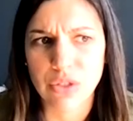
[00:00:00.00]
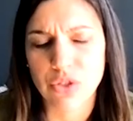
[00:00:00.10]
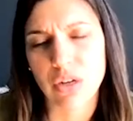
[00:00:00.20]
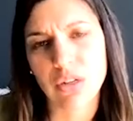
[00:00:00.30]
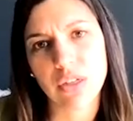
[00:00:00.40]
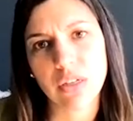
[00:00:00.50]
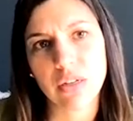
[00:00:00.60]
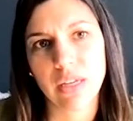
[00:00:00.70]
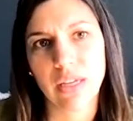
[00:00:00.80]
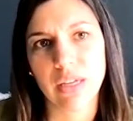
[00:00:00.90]

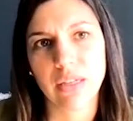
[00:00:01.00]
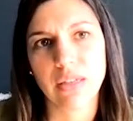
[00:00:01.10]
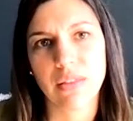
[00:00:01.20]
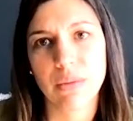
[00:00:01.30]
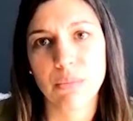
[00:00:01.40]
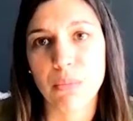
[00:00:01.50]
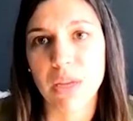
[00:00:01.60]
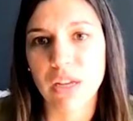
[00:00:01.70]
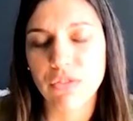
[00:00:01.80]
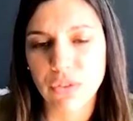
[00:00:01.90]
stronger and I think more
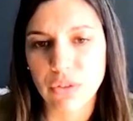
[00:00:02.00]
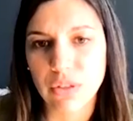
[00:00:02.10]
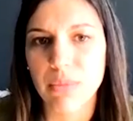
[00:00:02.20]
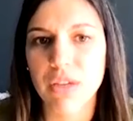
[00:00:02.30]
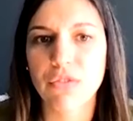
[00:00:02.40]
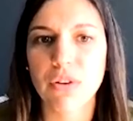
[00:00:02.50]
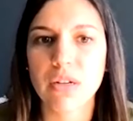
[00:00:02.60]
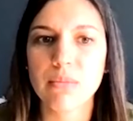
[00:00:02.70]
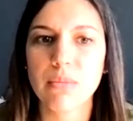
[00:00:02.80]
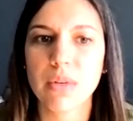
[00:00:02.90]
meaningful coming
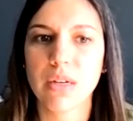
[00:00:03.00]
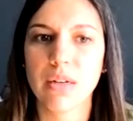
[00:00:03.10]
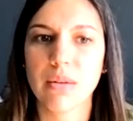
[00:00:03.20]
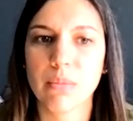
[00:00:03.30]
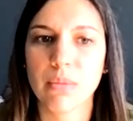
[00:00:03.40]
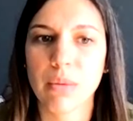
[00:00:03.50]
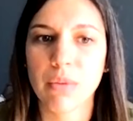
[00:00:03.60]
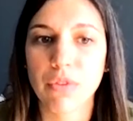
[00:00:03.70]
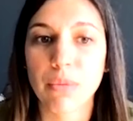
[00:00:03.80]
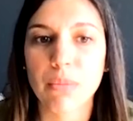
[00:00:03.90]
from
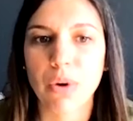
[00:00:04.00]
the